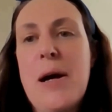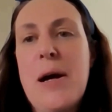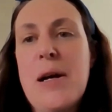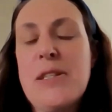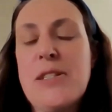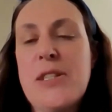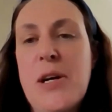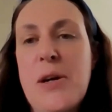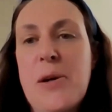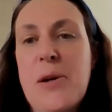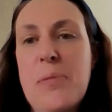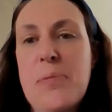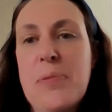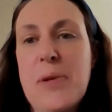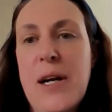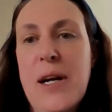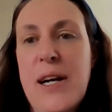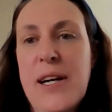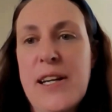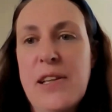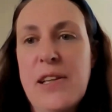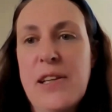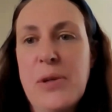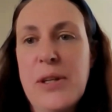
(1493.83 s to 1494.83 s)
So
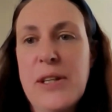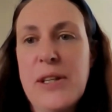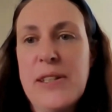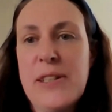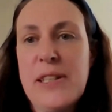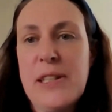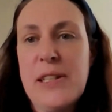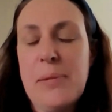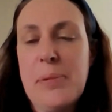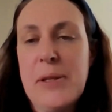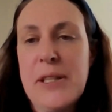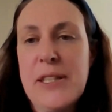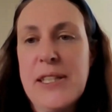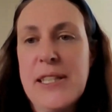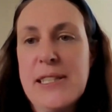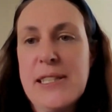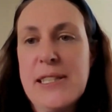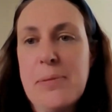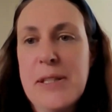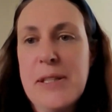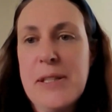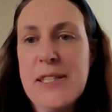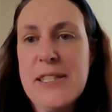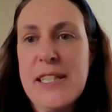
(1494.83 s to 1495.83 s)
Brian, one of the
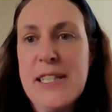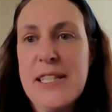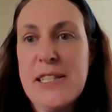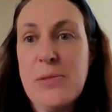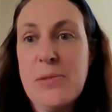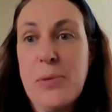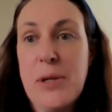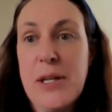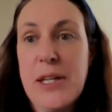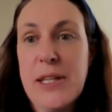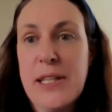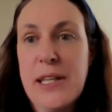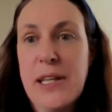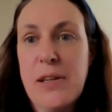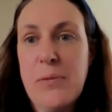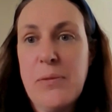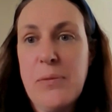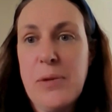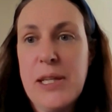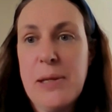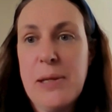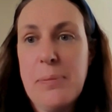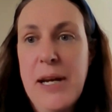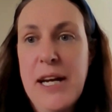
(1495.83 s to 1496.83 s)
participants, is working
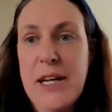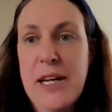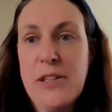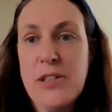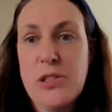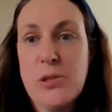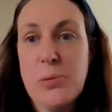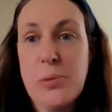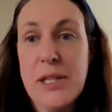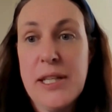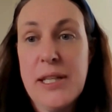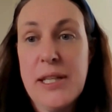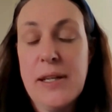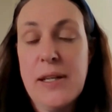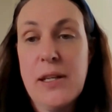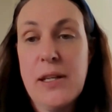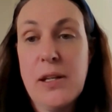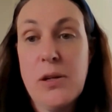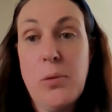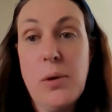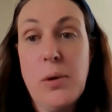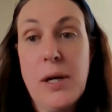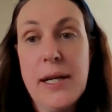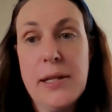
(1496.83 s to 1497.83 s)
with a parent with an
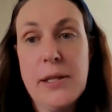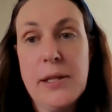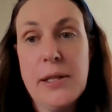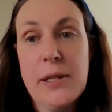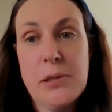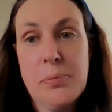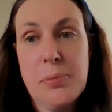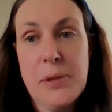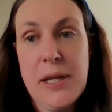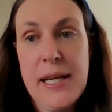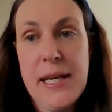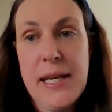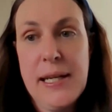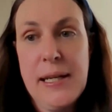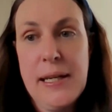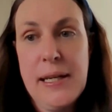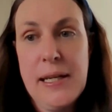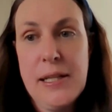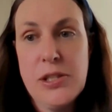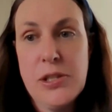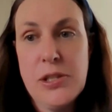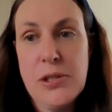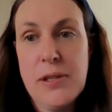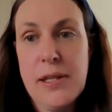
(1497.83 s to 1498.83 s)
acquired brain
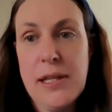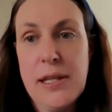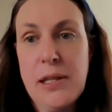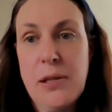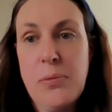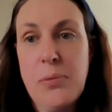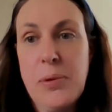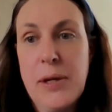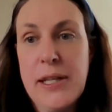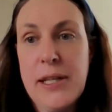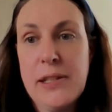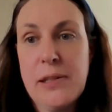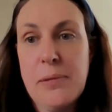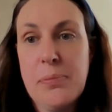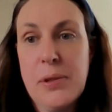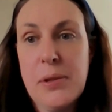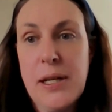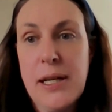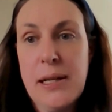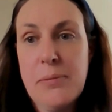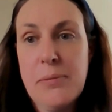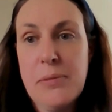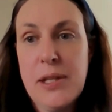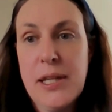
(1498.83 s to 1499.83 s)
injury where the
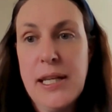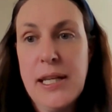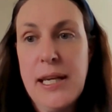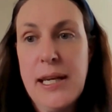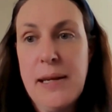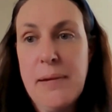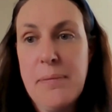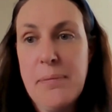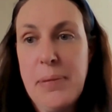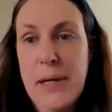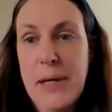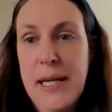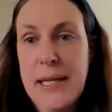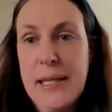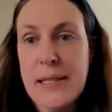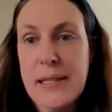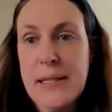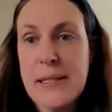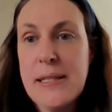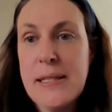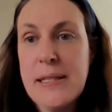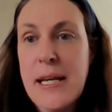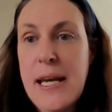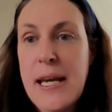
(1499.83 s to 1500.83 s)
primary
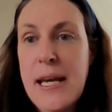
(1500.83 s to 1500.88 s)
impact